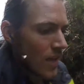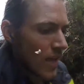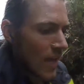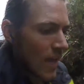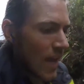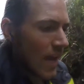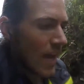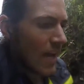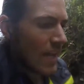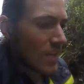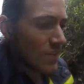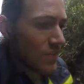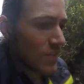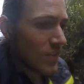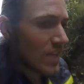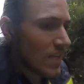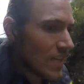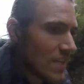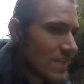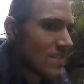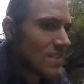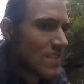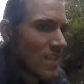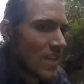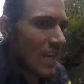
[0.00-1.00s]
And if it
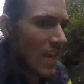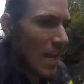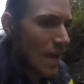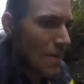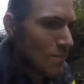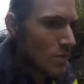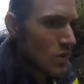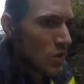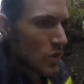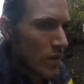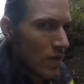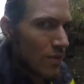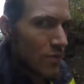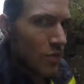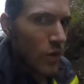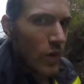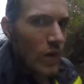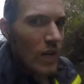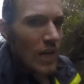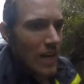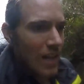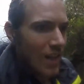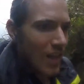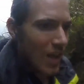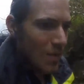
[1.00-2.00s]
is, then I'm doing 40
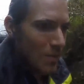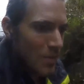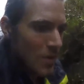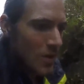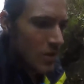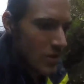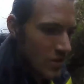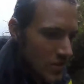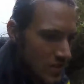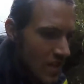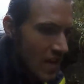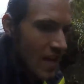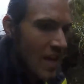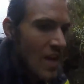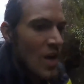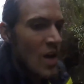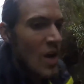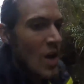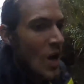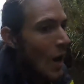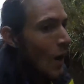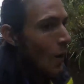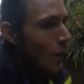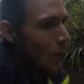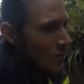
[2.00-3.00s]
kilometers,
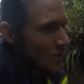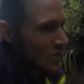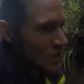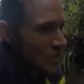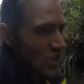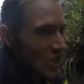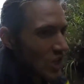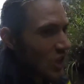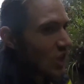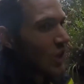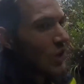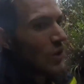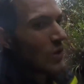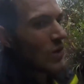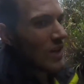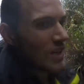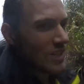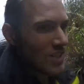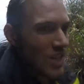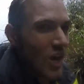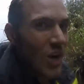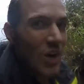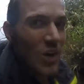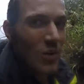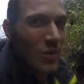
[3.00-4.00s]
which is including
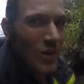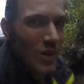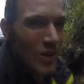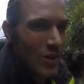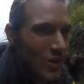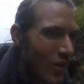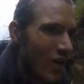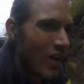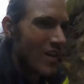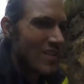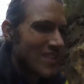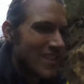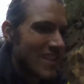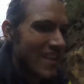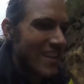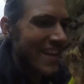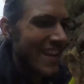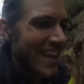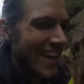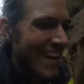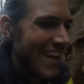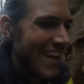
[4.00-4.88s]
Tongariro crossing.